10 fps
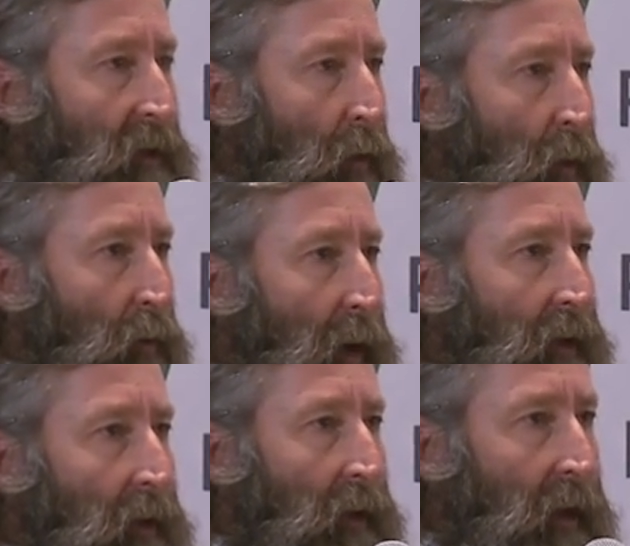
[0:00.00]
that we
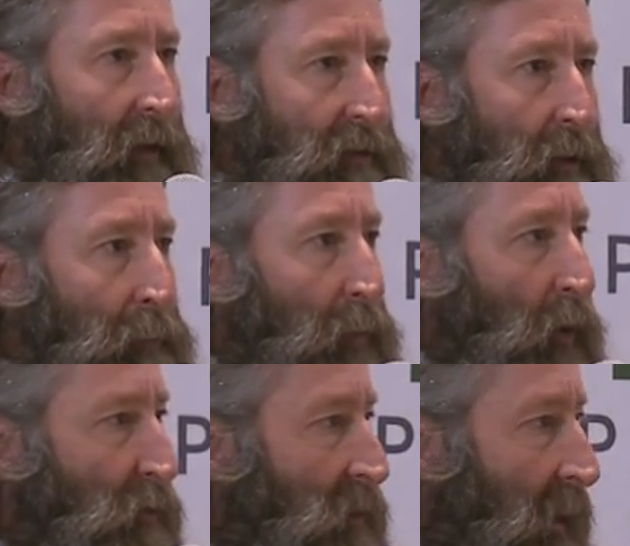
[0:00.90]
recognize the
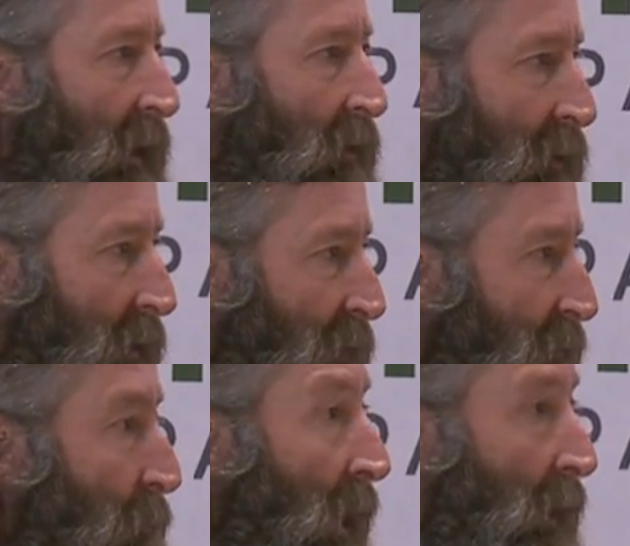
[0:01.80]
personality of
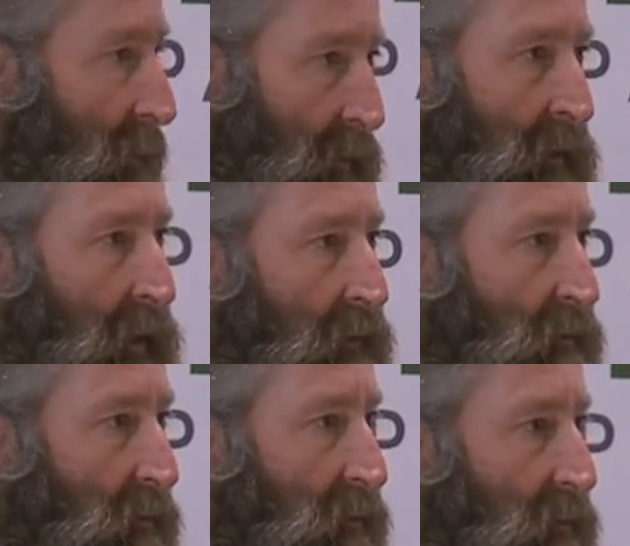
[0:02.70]
the buyer in
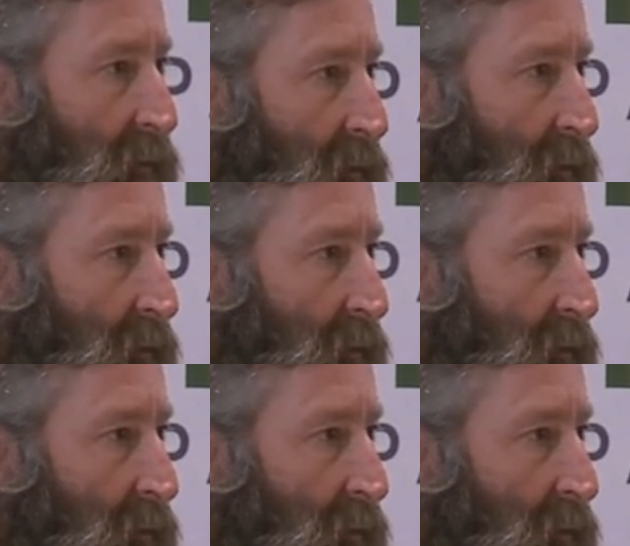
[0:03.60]
Texas.